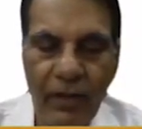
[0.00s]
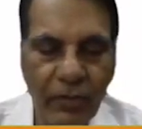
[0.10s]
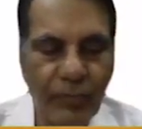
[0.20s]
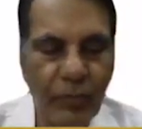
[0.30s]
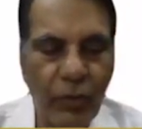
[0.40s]

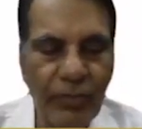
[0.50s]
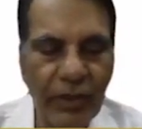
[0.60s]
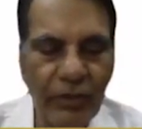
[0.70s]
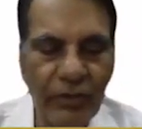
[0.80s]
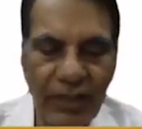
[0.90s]
For
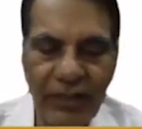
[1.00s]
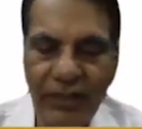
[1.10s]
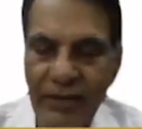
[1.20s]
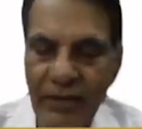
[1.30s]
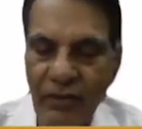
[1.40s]
proper
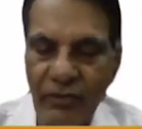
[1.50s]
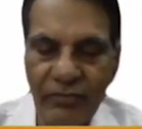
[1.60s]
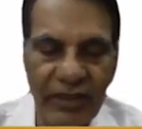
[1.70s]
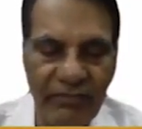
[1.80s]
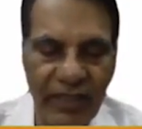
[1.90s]
utilization of
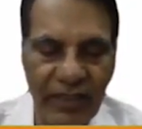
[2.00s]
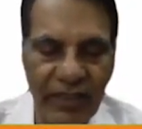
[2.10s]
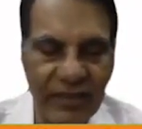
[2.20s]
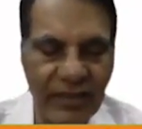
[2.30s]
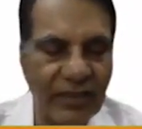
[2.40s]
the
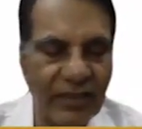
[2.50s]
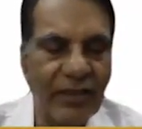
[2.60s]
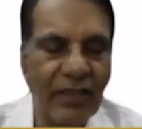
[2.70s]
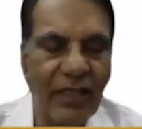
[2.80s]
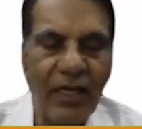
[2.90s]
device,
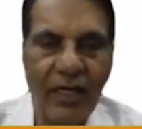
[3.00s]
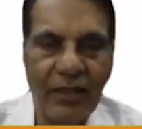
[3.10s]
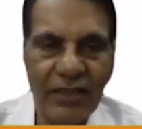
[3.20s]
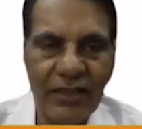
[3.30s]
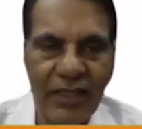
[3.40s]

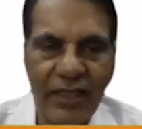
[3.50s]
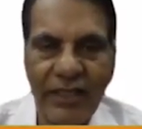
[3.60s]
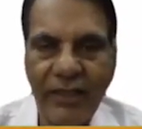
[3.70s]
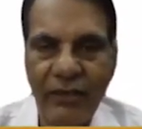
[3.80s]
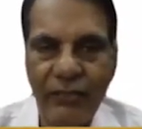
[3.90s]

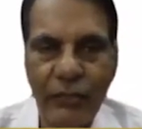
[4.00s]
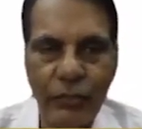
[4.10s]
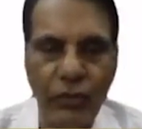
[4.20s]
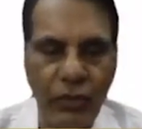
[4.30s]
understanding of two